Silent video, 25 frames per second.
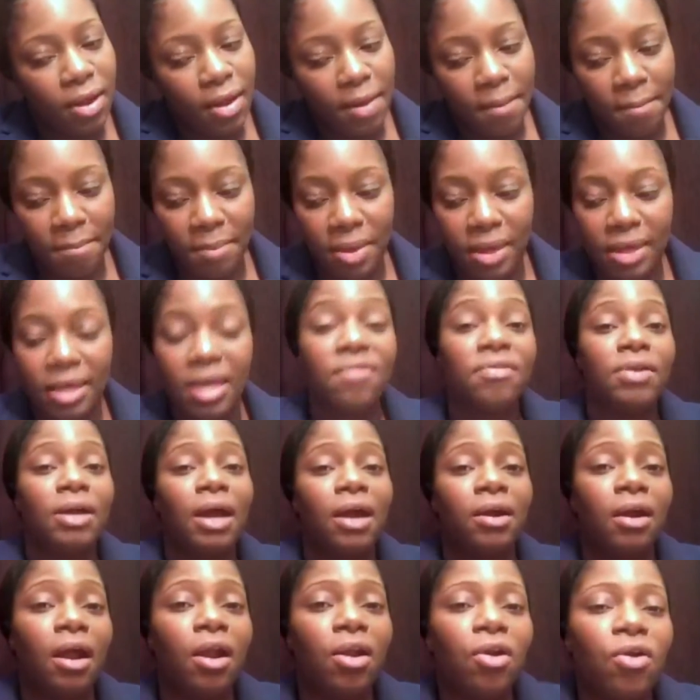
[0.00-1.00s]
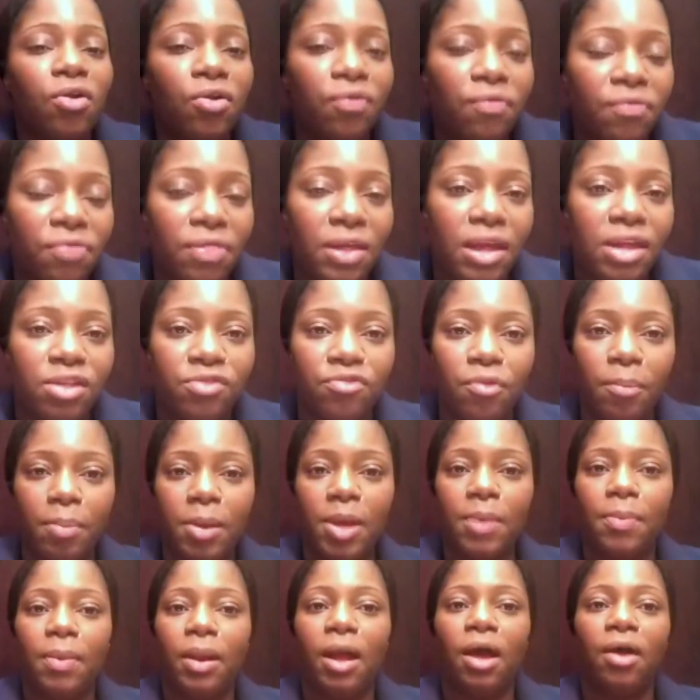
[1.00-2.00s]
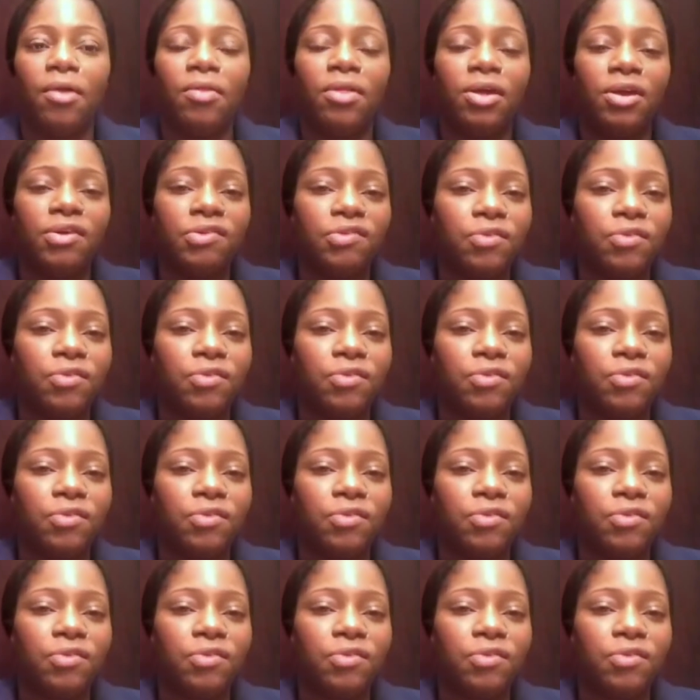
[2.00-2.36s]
be giving out a lot of things for people out there.